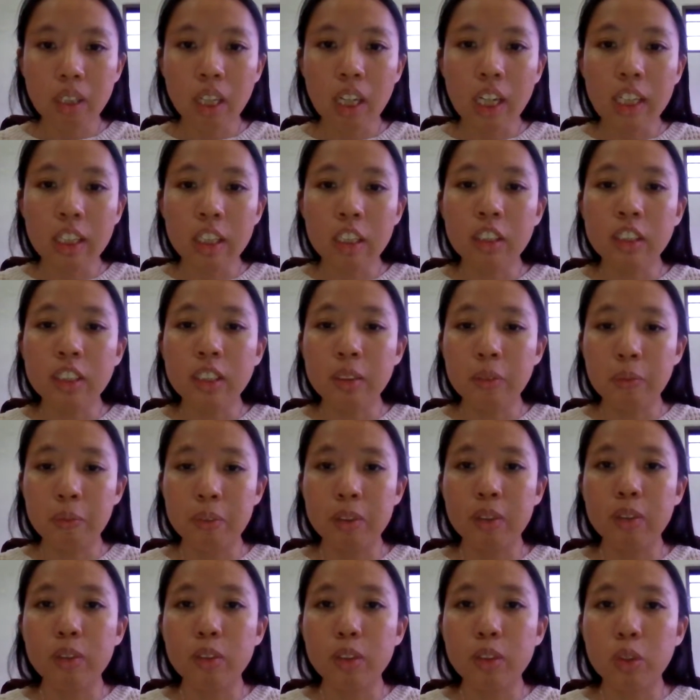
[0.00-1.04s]
in your
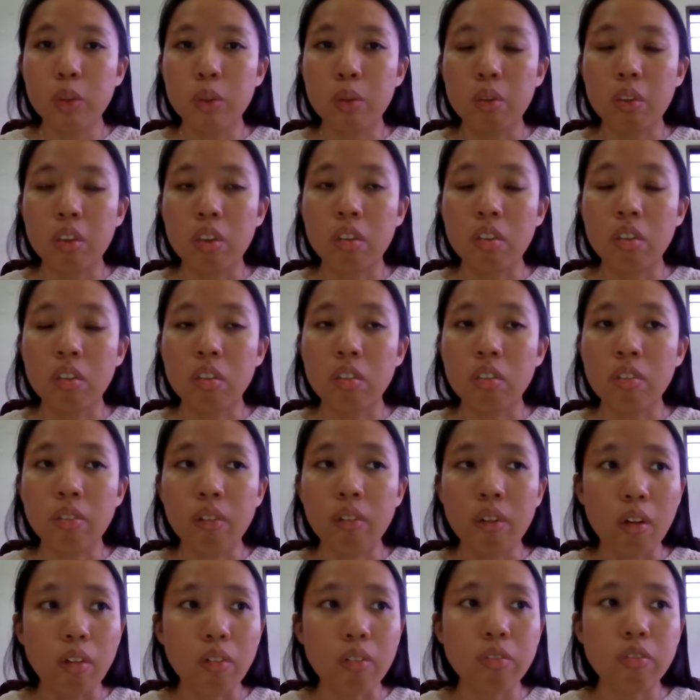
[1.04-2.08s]
spiritual
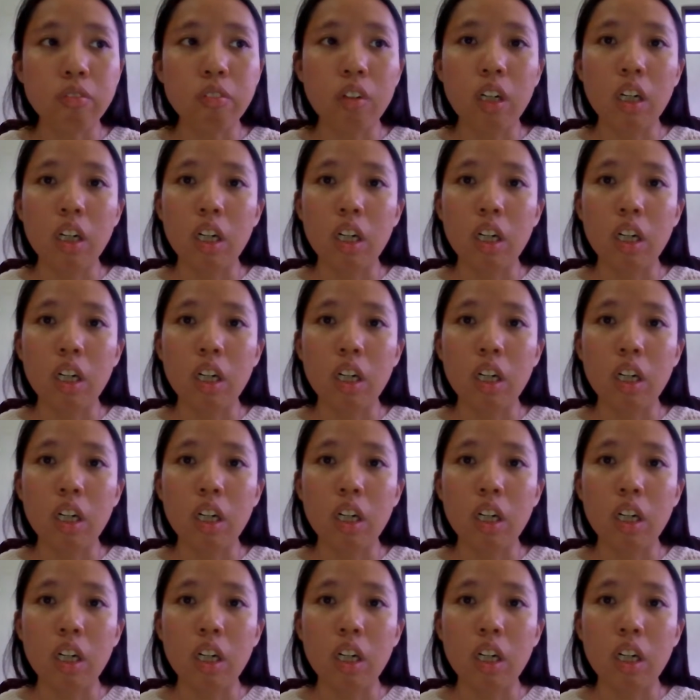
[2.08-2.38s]
growth.